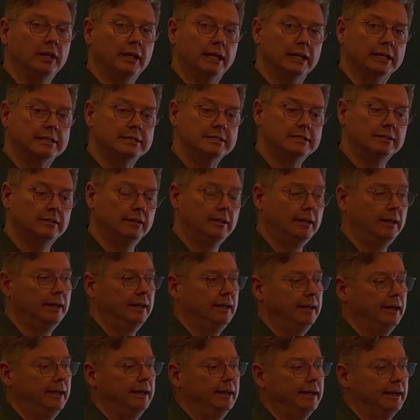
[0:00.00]
Next.
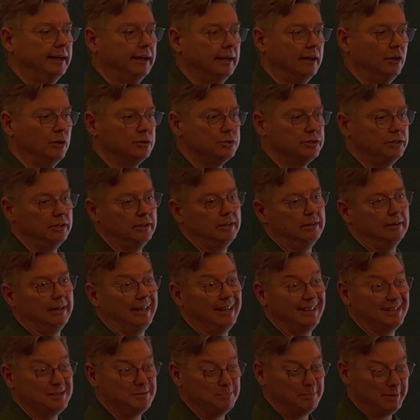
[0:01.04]
Uh, Ocean
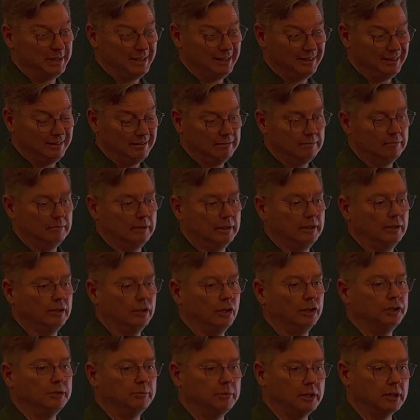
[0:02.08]
has been uh,
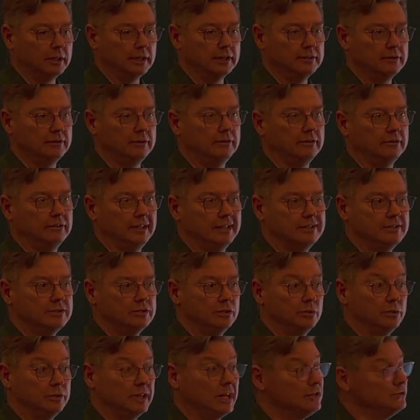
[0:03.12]
on the market since
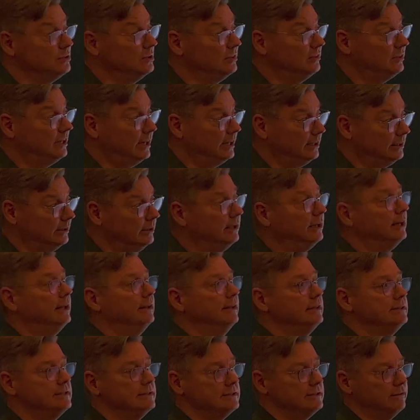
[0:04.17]
2010, and mm
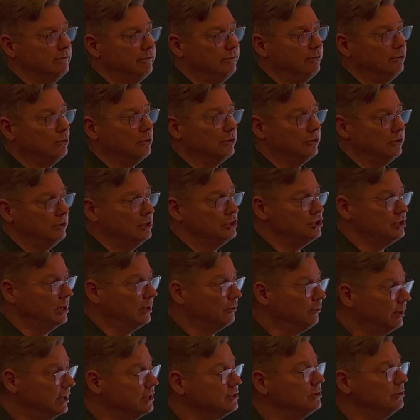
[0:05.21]
-hmm. this is the fourth
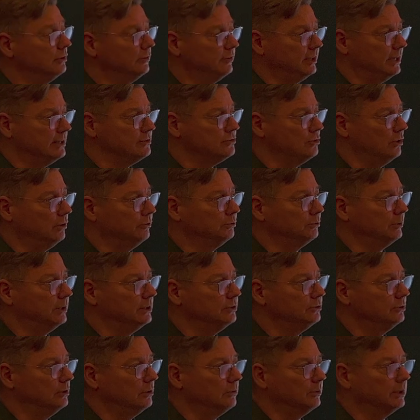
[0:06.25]
generation of that software.
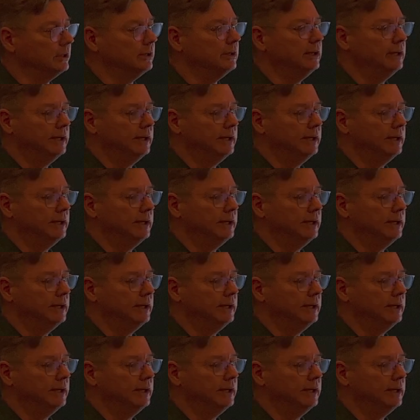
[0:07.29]
Okay.